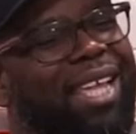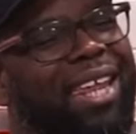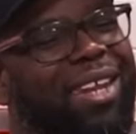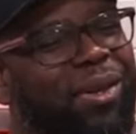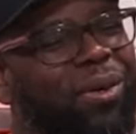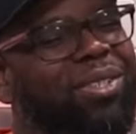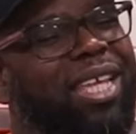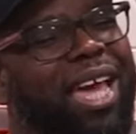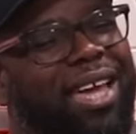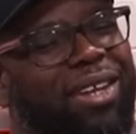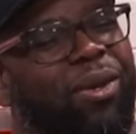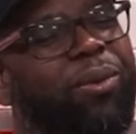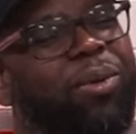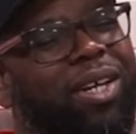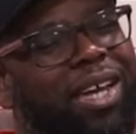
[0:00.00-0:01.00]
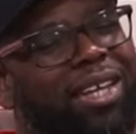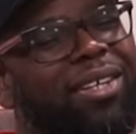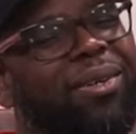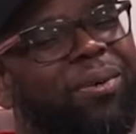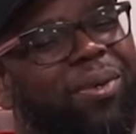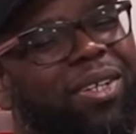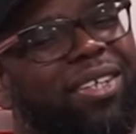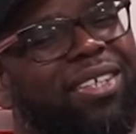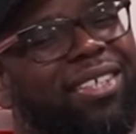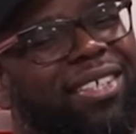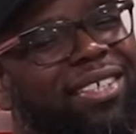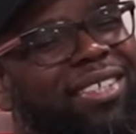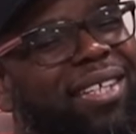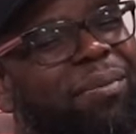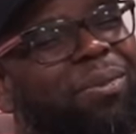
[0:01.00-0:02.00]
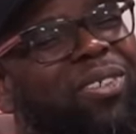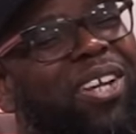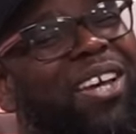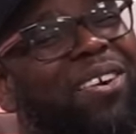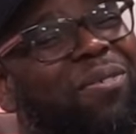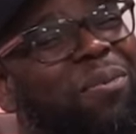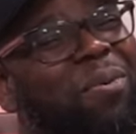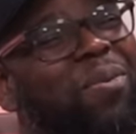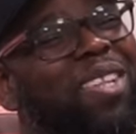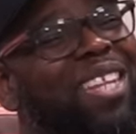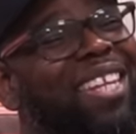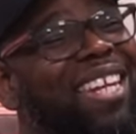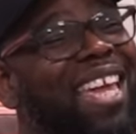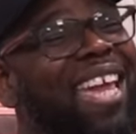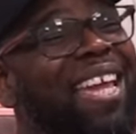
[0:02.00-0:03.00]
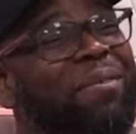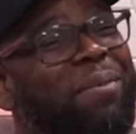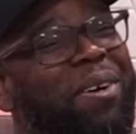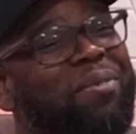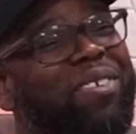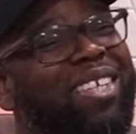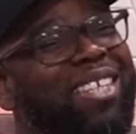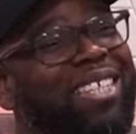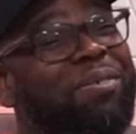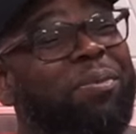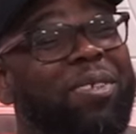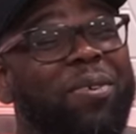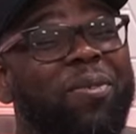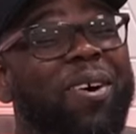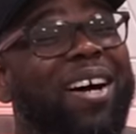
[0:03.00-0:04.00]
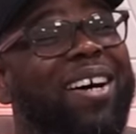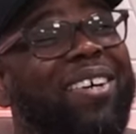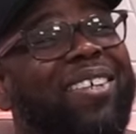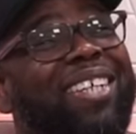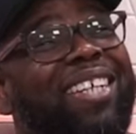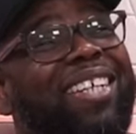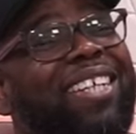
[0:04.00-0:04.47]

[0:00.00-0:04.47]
I know. I know. I know. I'm trying to remember the name of it. It's been a while.